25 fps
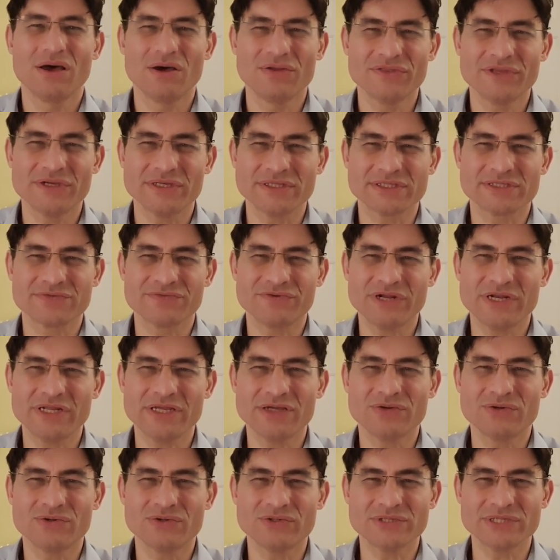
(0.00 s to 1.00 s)
that's really
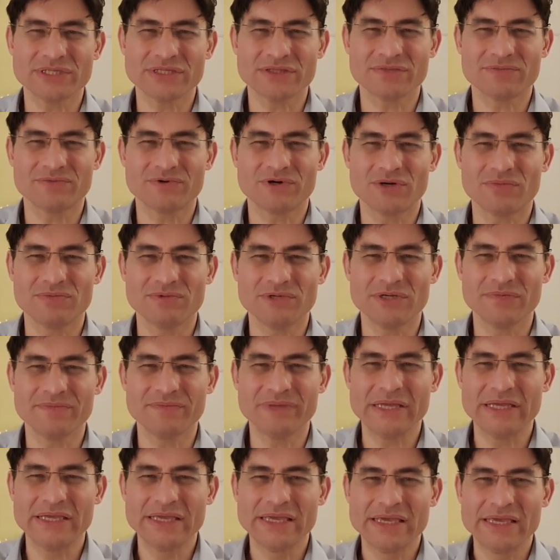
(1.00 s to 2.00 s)
causing the problem,